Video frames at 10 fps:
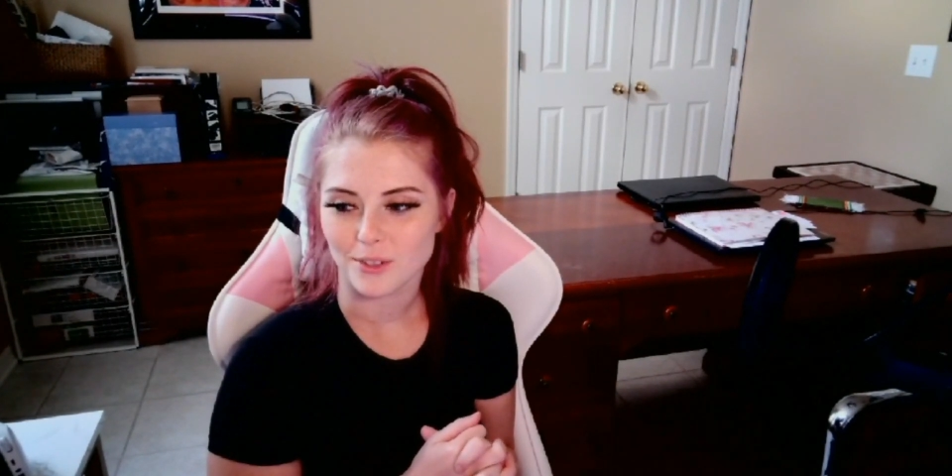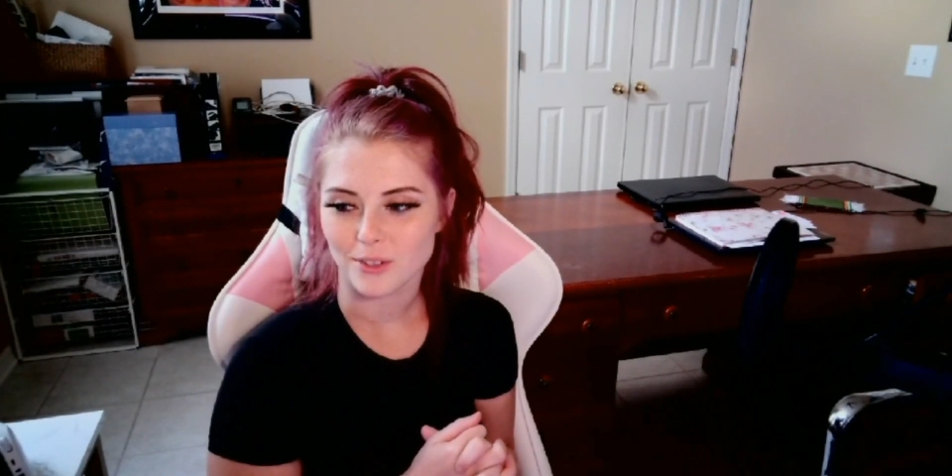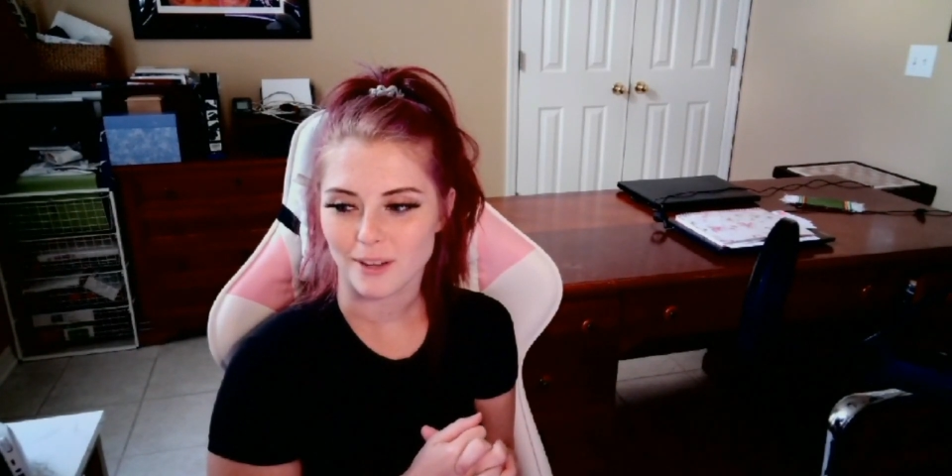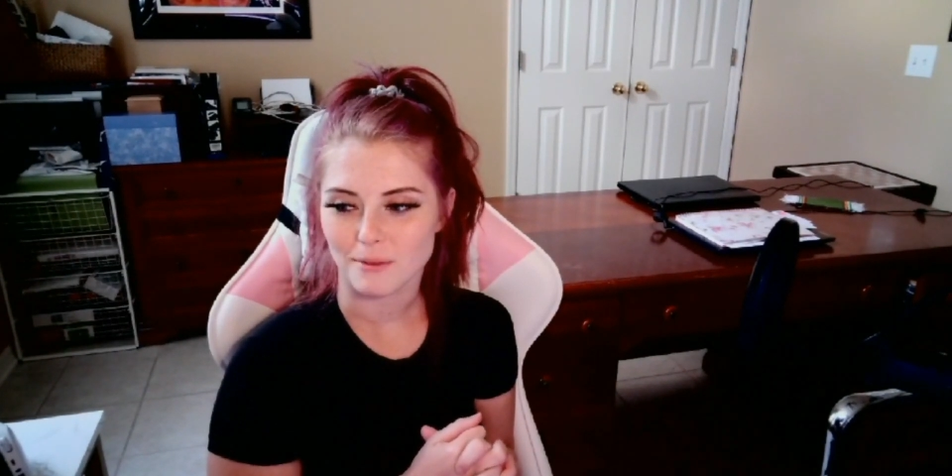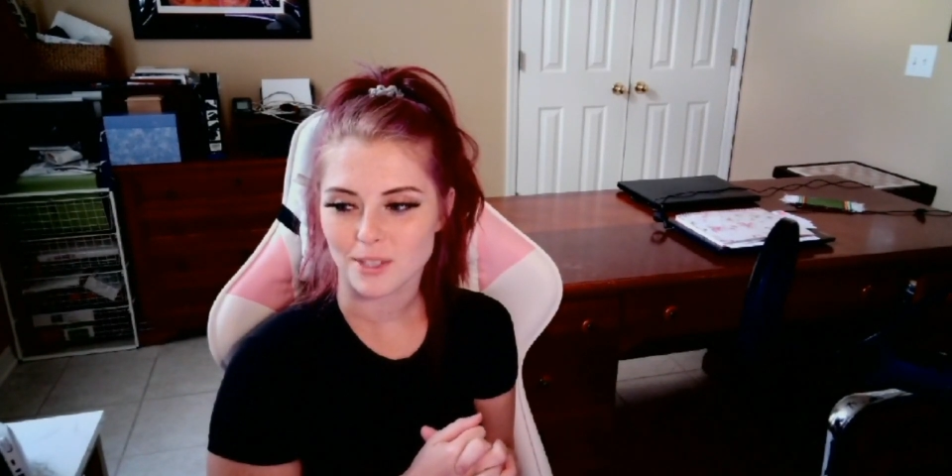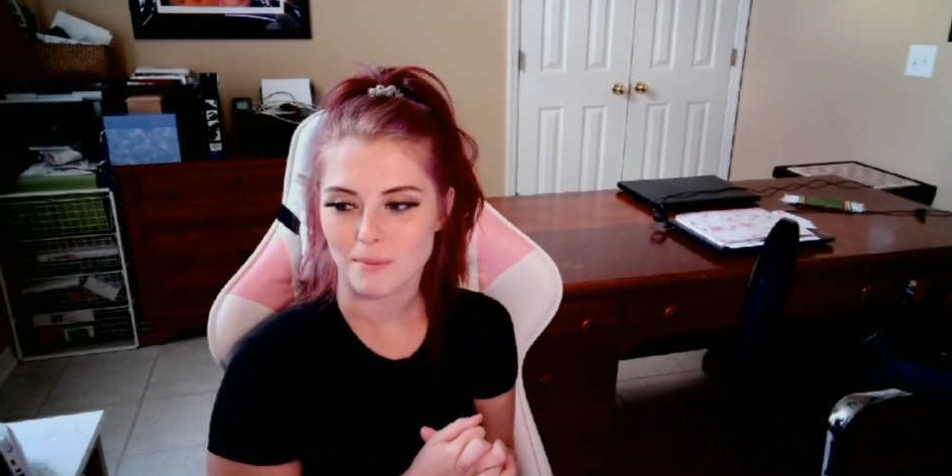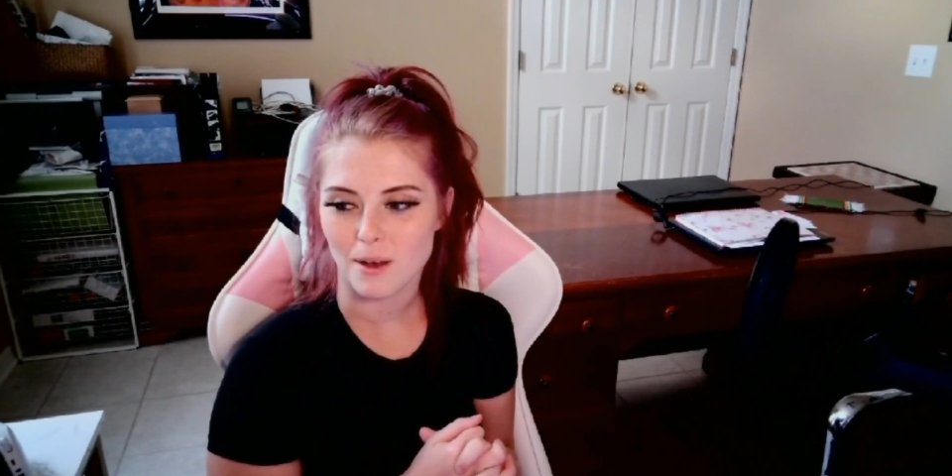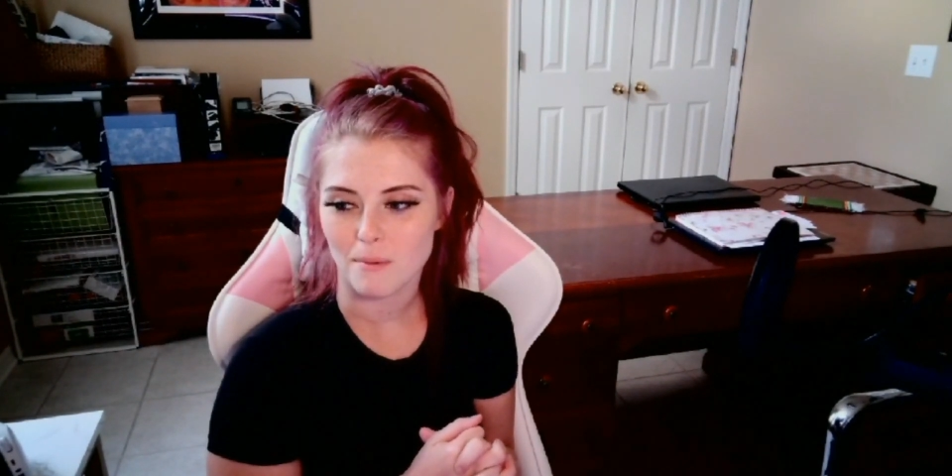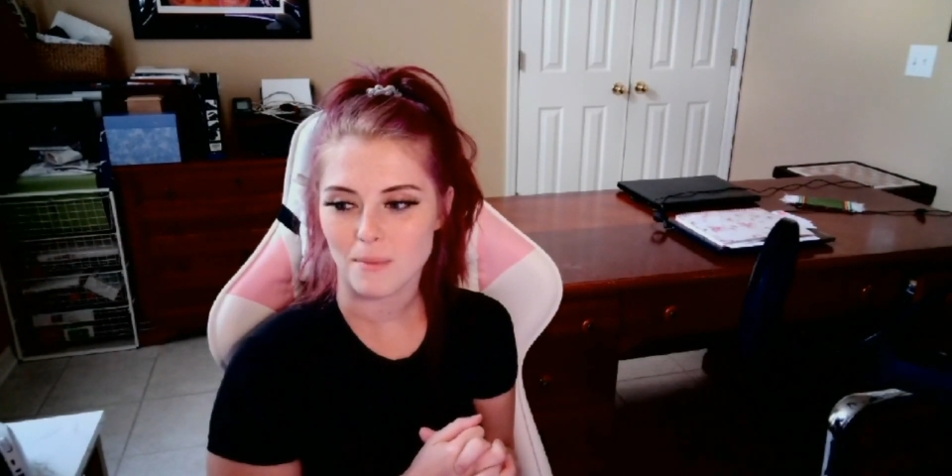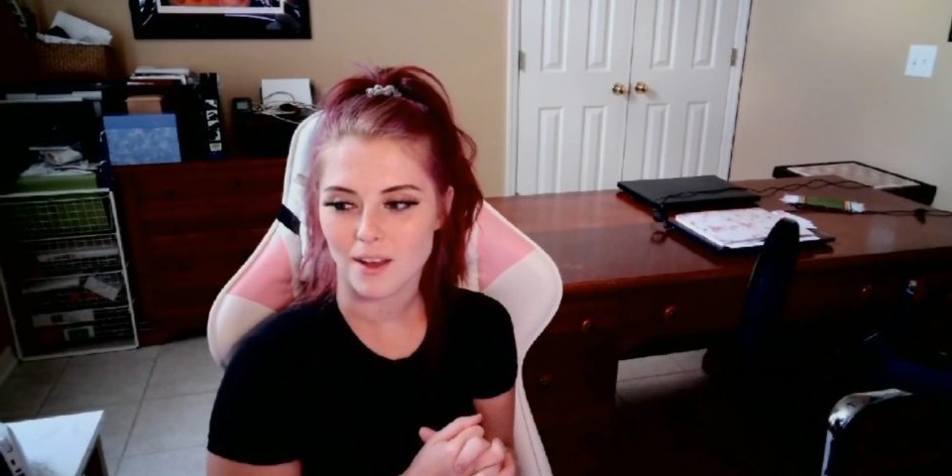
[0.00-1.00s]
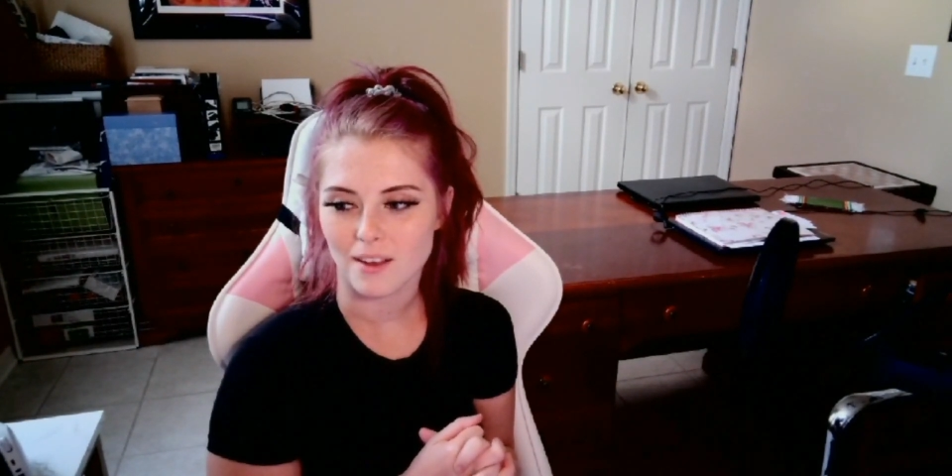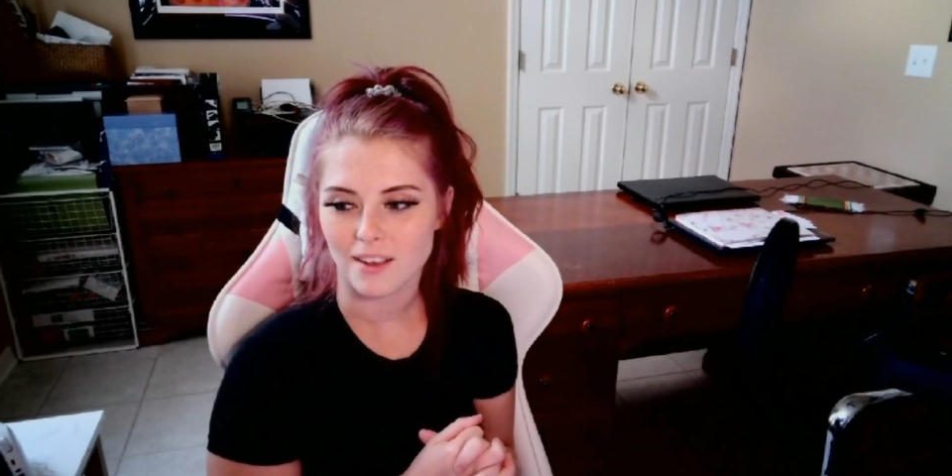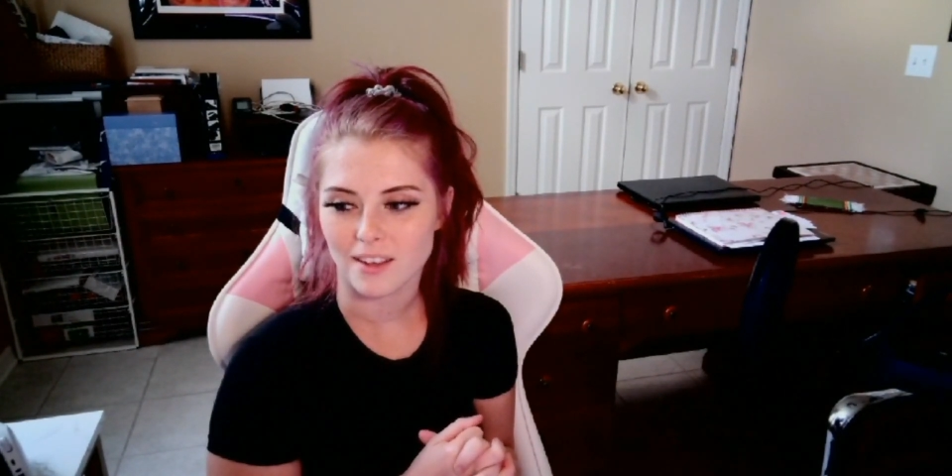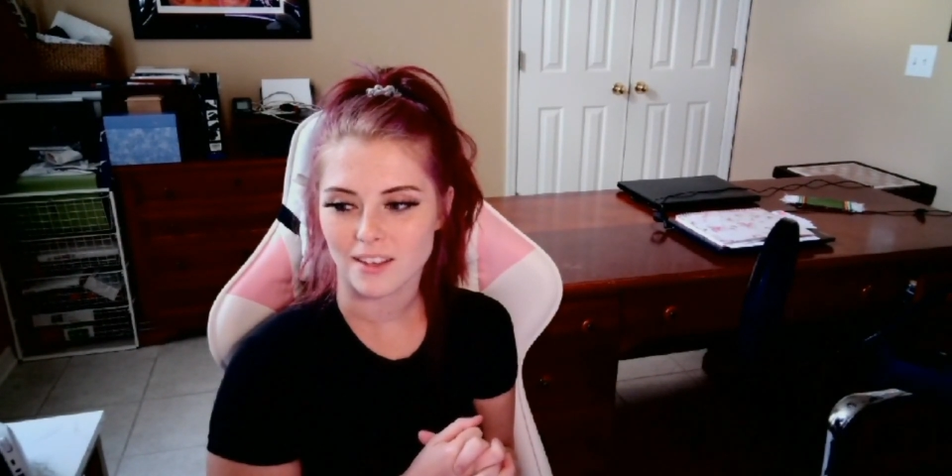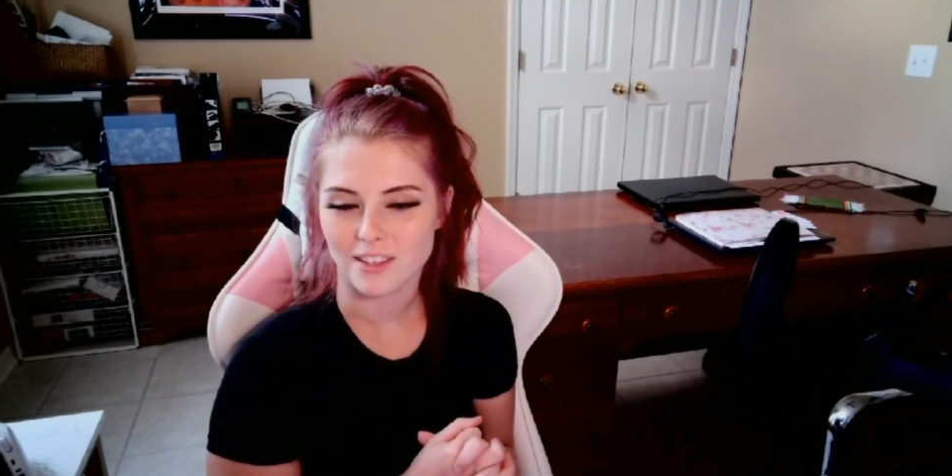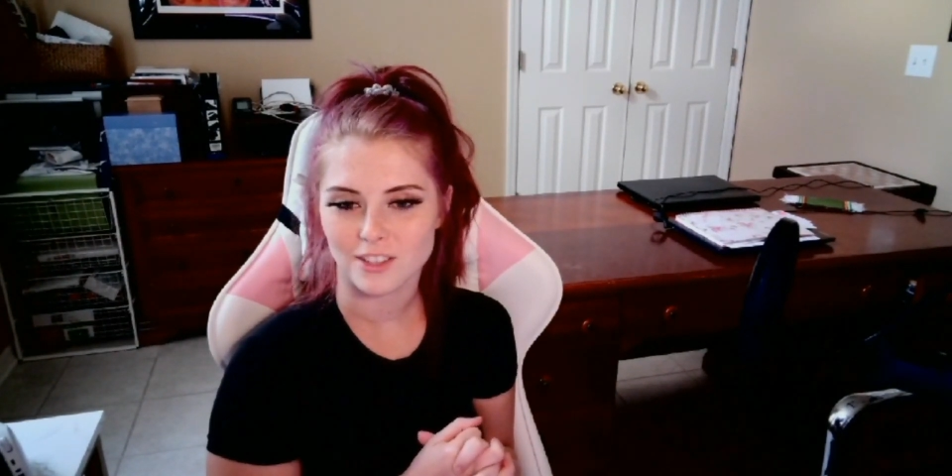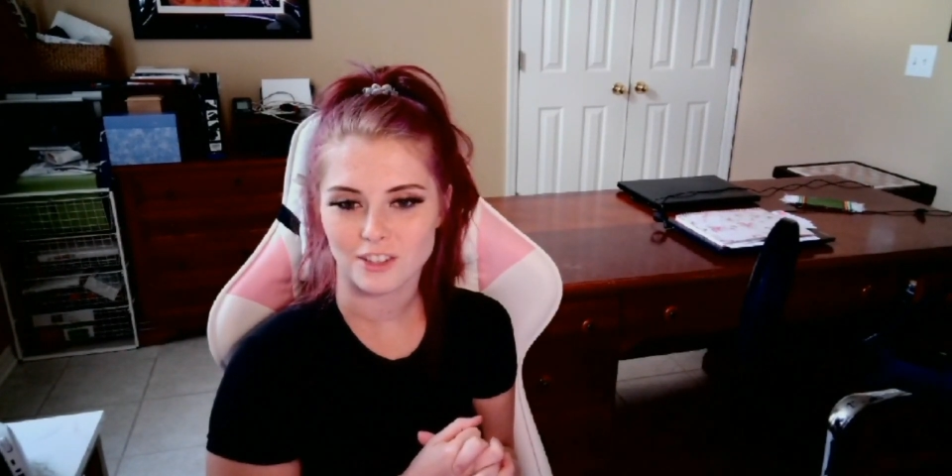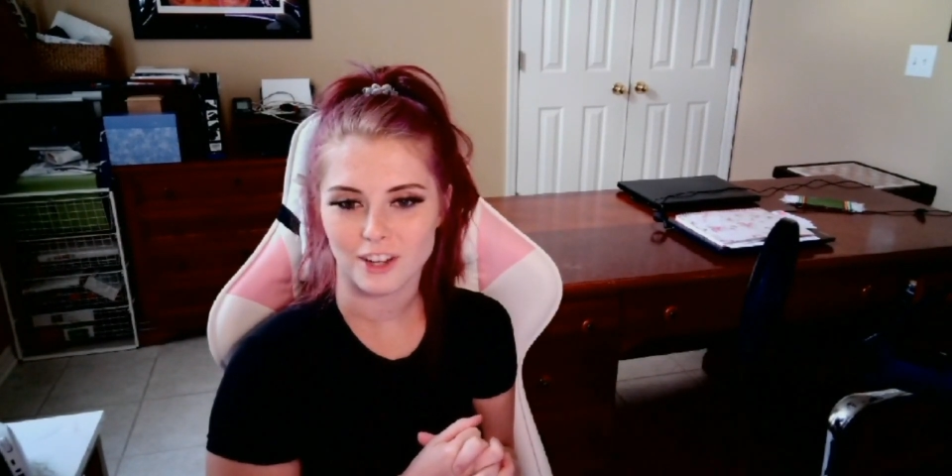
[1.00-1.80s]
Trent's mom, in this